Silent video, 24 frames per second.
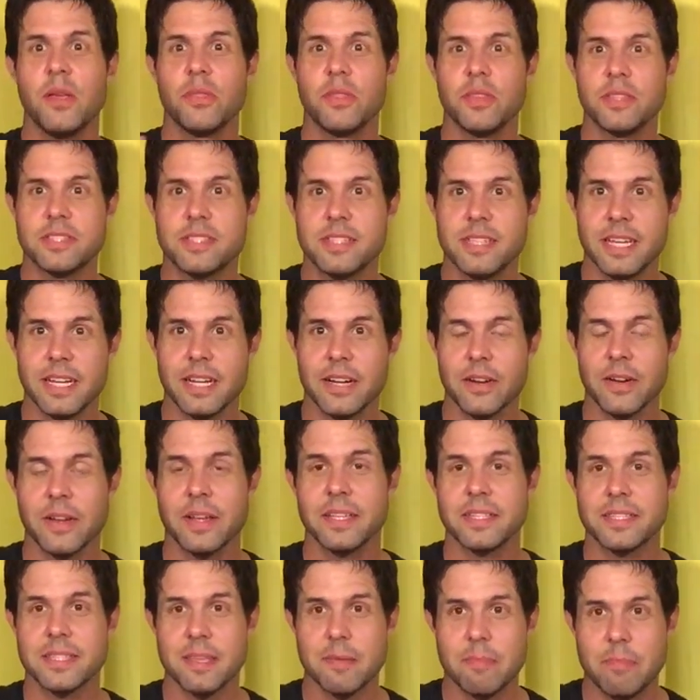the singer
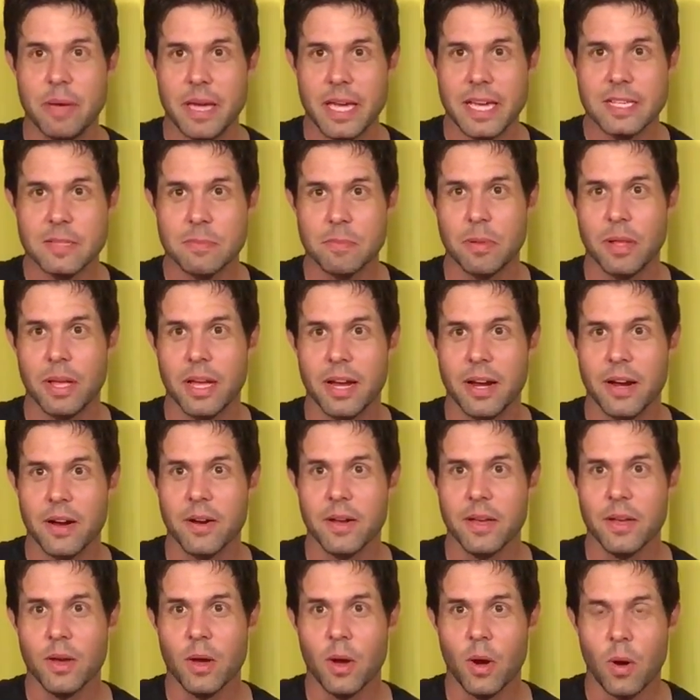is the bass player.